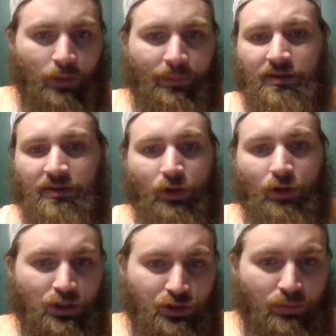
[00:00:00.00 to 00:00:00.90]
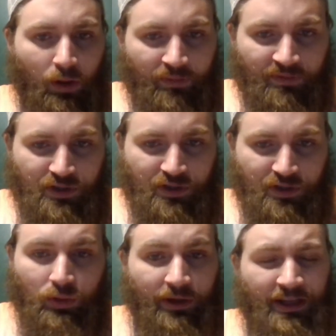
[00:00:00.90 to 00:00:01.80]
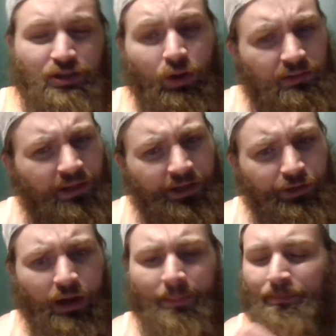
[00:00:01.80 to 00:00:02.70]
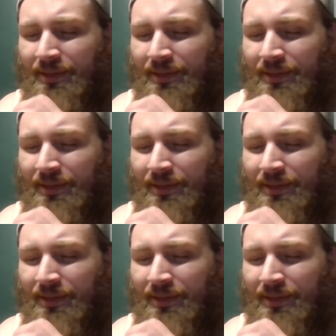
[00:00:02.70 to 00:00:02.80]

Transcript: He lost to Marvin Vettori. He talked a lot of crap,